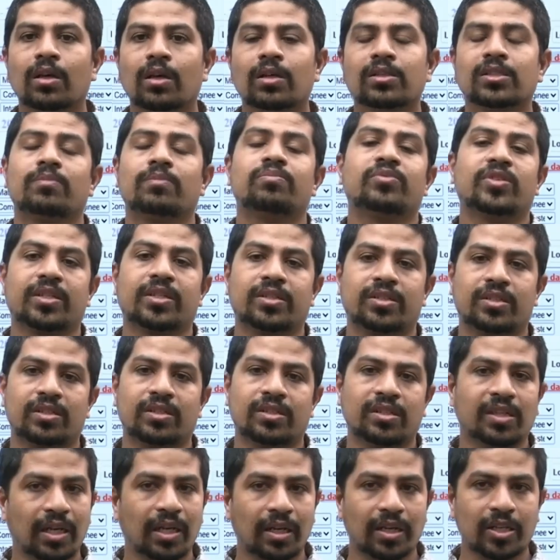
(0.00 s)
subjects
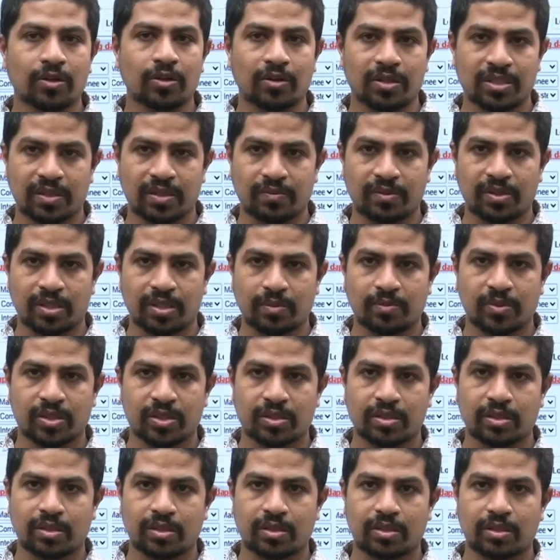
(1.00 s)
till your 7th
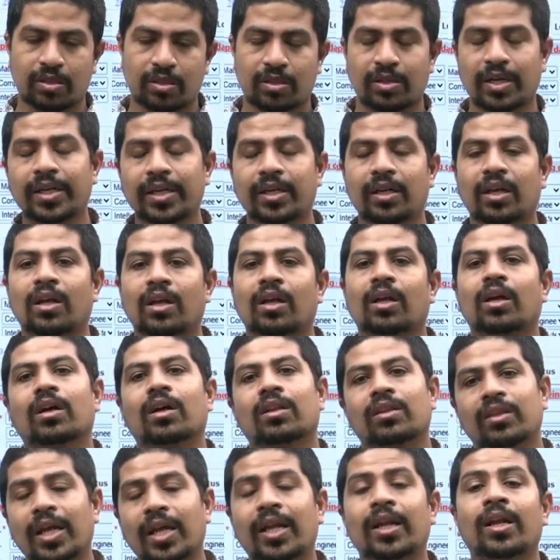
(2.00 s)
semester right
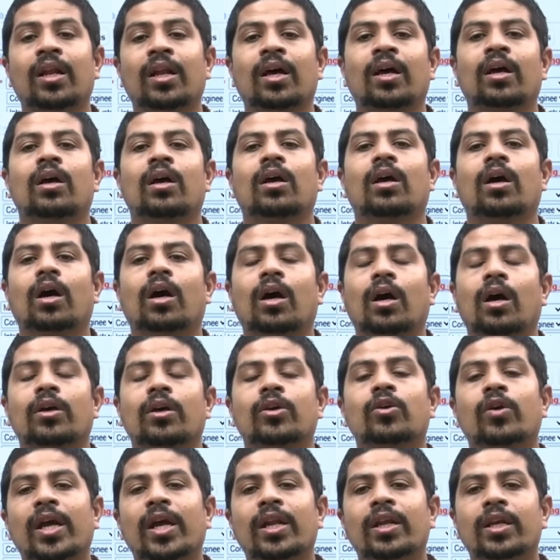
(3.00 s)
then uh,
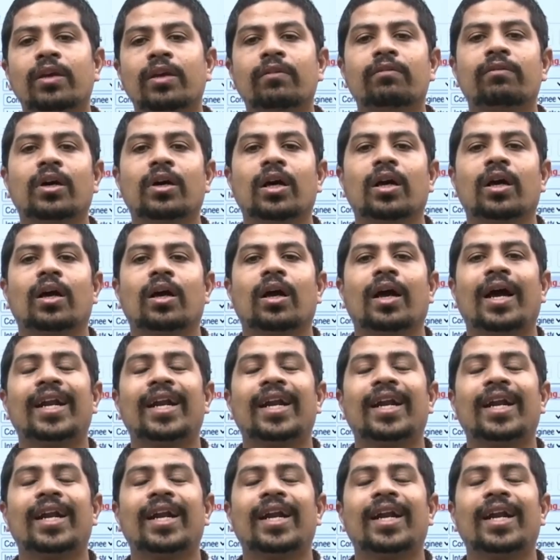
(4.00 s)
you can give a,